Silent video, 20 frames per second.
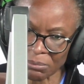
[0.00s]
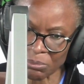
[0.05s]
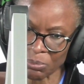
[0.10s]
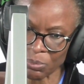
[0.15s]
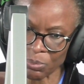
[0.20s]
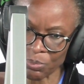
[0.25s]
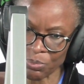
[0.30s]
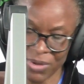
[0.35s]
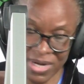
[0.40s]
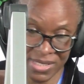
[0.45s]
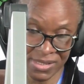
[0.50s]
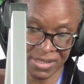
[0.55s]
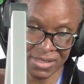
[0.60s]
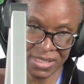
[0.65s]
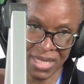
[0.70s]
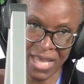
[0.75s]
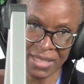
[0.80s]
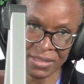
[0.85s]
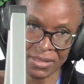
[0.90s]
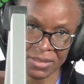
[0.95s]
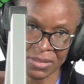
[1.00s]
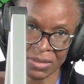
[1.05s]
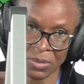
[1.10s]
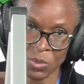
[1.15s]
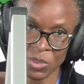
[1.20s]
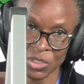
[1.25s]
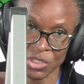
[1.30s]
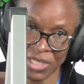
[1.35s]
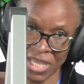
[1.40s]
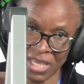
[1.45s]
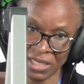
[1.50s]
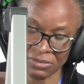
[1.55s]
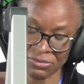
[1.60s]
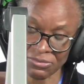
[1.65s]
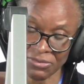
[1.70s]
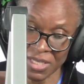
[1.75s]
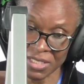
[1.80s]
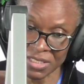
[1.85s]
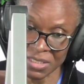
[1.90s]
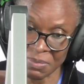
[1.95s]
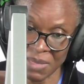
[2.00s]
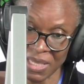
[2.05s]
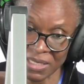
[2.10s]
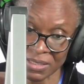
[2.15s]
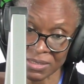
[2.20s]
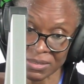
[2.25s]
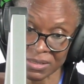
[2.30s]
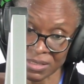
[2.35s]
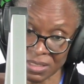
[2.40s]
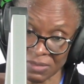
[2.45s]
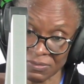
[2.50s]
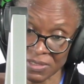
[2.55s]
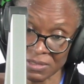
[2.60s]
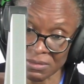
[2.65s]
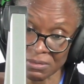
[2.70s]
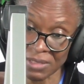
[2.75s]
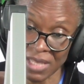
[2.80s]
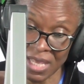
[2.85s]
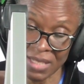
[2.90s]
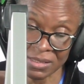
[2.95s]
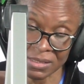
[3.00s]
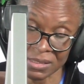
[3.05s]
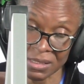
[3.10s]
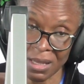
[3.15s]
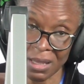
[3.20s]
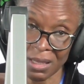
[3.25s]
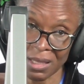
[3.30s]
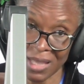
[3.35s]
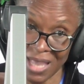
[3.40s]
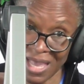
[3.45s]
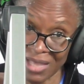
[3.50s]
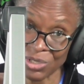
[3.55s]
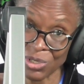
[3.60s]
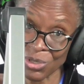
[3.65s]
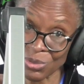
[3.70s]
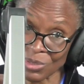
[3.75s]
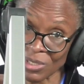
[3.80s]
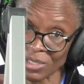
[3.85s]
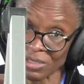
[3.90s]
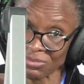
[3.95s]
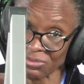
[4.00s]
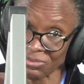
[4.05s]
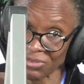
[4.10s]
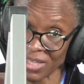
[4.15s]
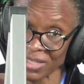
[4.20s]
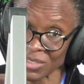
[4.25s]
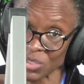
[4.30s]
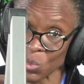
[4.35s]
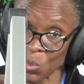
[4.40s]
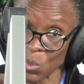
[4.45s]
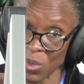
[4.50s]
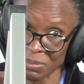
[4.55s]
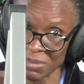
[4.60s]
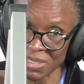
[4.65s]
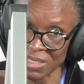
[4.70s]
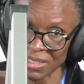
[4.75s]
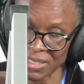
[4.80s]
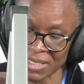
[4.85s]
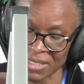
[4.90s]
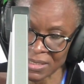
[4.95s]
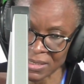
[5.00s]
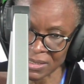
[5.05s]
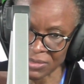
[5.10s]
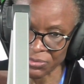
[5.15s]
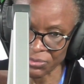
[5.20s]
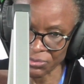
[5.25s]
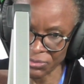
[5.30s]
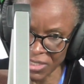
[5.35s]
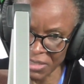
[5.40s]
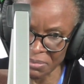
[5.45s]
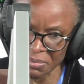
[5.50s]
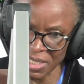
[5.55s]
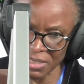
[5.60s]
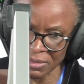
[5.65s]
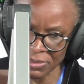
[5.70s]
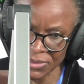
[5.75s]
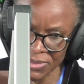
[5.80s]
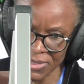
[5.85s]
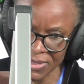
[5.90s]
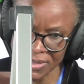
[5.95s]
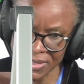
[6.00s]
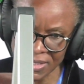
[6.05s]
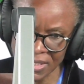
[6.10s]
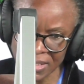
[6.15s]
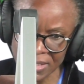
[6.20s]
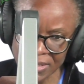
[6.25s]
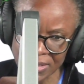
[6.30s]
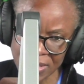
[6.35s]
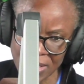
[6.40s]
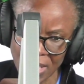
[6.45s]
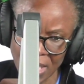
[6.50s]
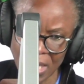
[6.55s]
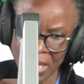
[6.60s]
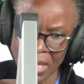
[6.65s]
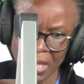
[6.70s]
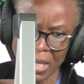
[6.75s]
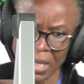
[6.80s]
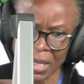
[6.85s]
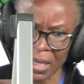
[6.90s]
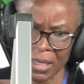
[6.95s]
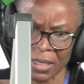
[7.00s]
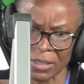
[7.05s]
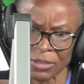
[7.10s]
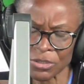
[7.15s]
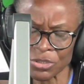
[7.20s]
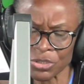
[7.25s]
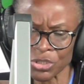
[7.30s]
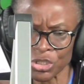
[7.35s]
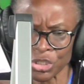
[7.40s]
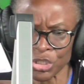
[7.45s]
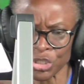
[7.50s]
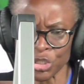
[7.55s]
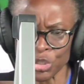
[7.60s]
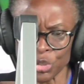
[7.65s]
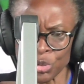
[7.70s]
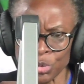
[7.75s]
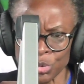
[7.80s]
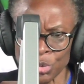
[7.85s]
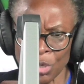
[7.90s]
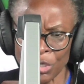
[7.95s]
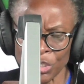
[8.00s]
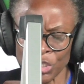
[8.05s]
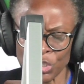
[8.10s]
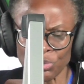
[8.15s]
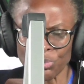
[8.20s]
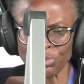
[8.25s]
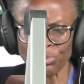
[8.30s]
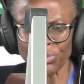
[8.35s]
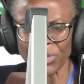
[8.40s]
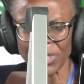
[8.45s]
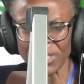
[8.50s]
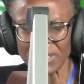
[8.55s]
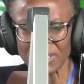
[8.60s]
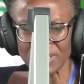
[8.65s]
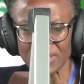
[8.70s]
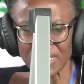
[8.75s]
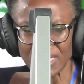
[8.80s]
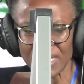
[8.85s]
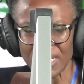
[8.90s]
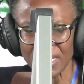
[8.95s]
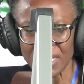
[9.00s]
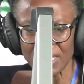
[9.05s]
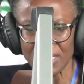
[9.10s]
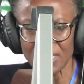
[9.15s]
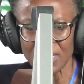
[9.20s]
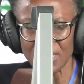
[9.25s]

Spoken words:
breast cancer, which can affect men. Cervical cancer can only affect women. It's a female disease. Are you finding